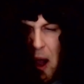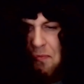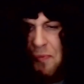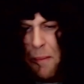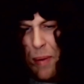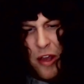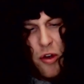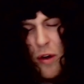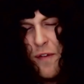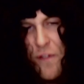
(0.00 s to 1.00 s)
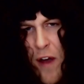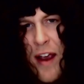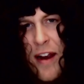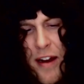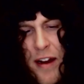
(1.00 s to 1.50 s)
um, but I couldn't
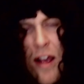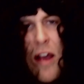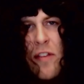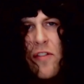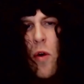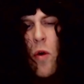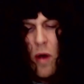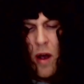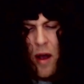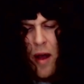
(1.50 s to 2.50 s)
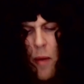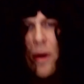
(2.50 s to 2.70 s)
find it. So uh,